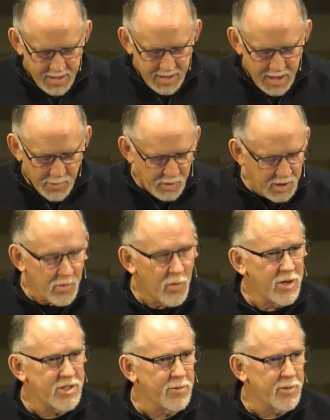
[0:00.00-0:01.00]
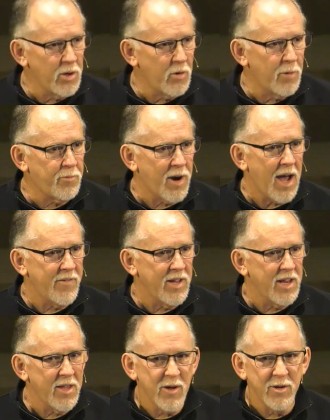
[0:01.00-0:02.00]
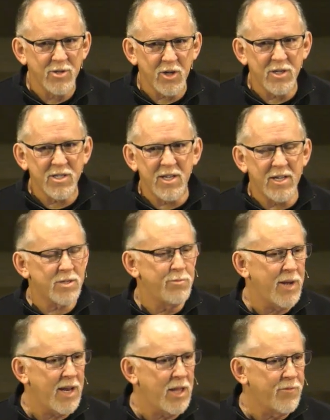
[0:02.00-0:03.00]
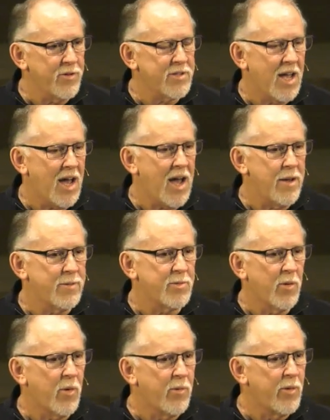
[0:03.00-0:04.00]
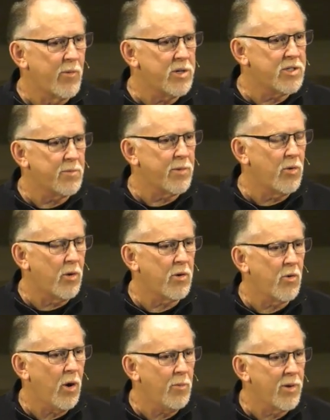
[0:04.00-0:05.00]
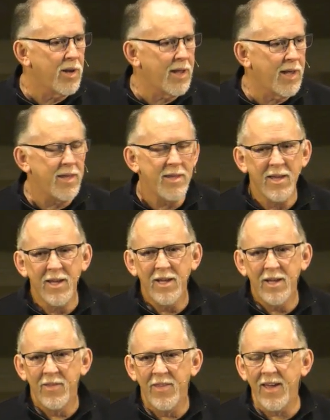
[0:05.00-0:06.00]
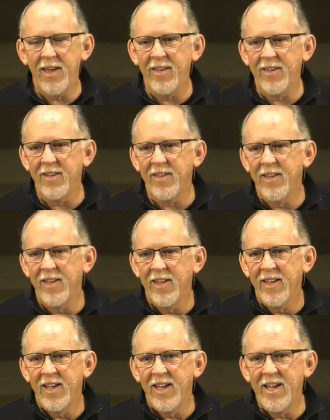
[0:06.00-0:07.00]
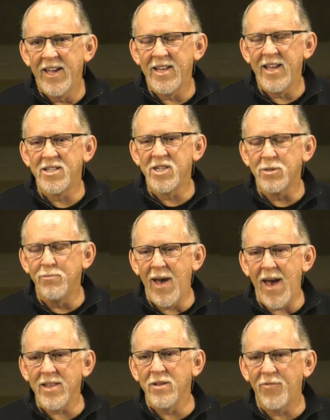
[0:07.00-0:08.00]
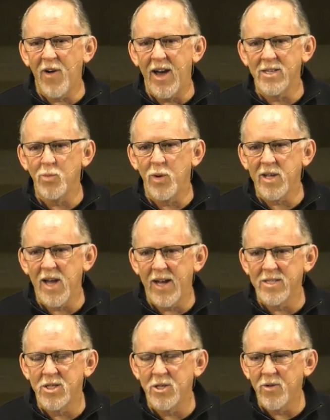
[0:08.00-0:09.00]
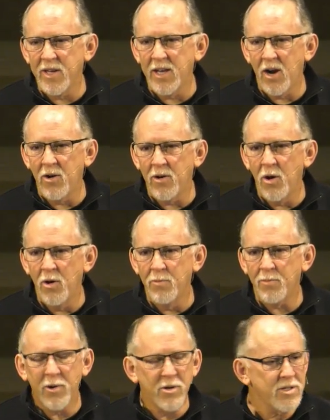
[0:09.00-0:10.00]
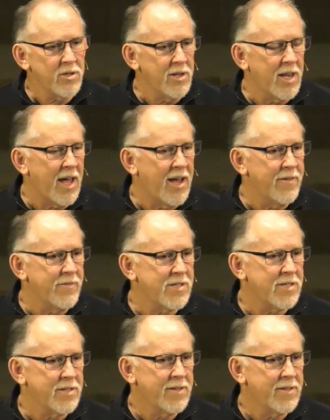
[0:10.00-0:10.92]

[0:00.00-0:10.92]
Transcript: And when you worship the Lord privately, those are such meaningful times, but when we worship the Lord corporately, it just magnifies what God's doing in our own personal lives.